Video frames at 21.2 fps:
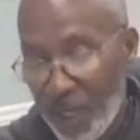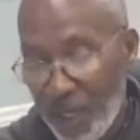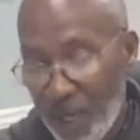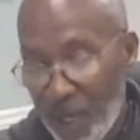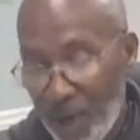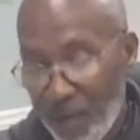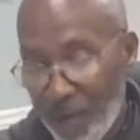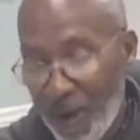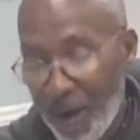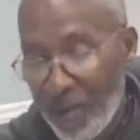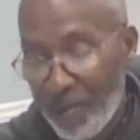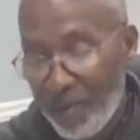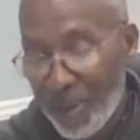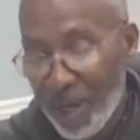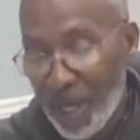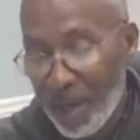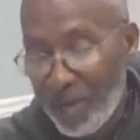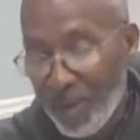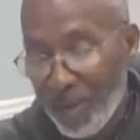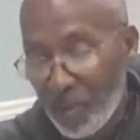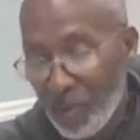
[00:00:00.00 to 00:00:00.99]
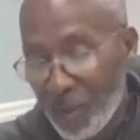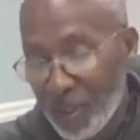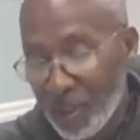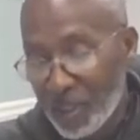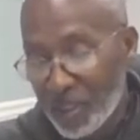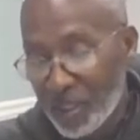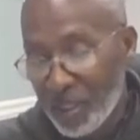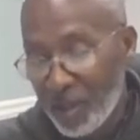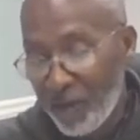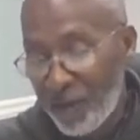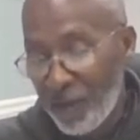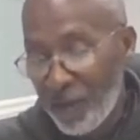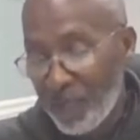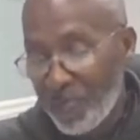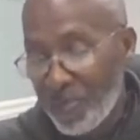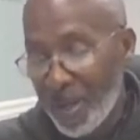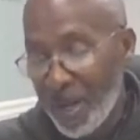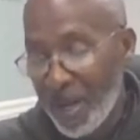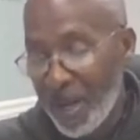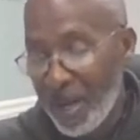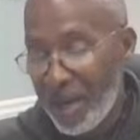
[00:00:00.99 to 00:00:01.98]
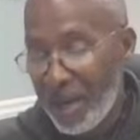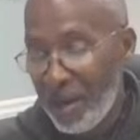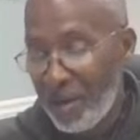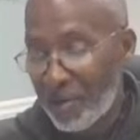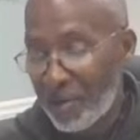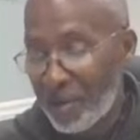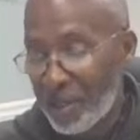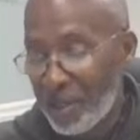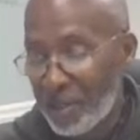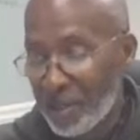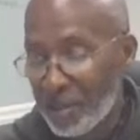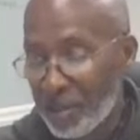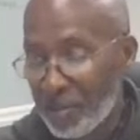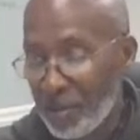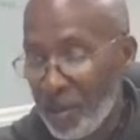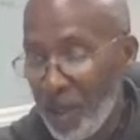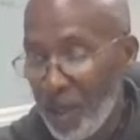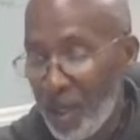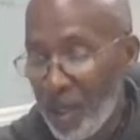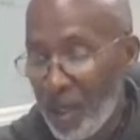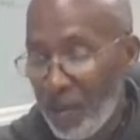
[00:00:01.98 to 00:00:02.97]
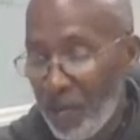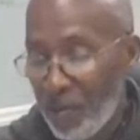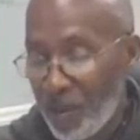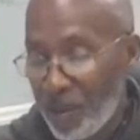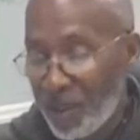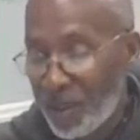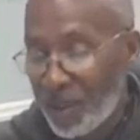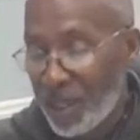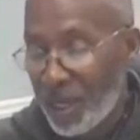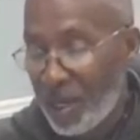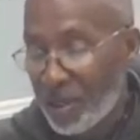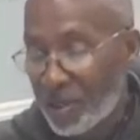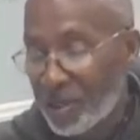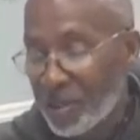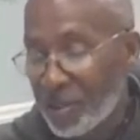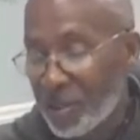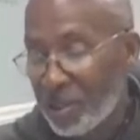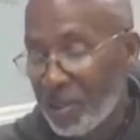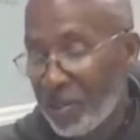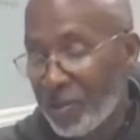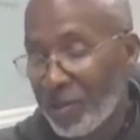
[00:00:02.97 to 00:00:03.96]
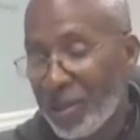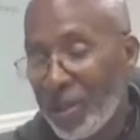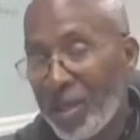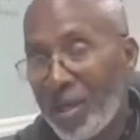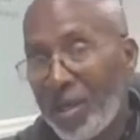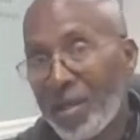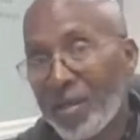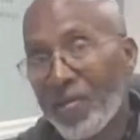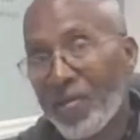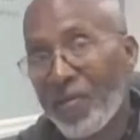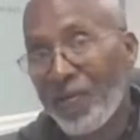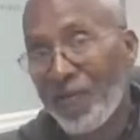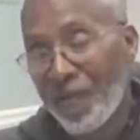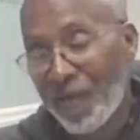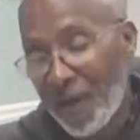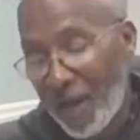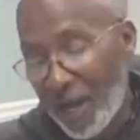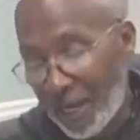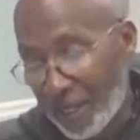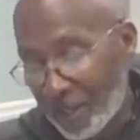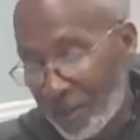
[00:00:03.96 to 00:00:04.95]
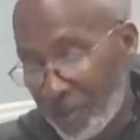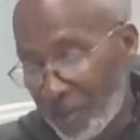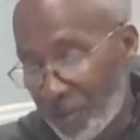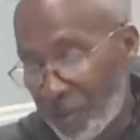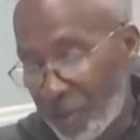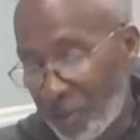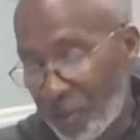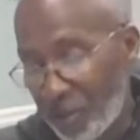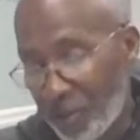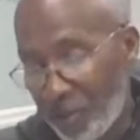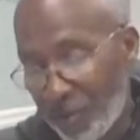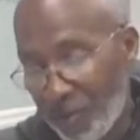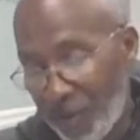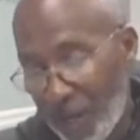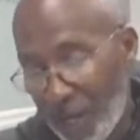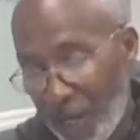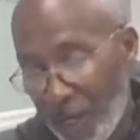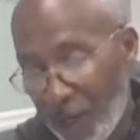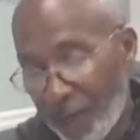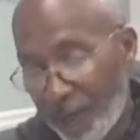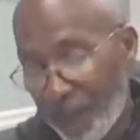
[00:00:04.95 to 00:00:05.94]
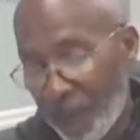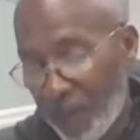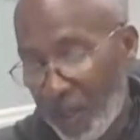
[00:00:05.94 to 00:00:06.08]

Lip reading: All right. Blaming oneself for bad outcomes without considering other factors. Right.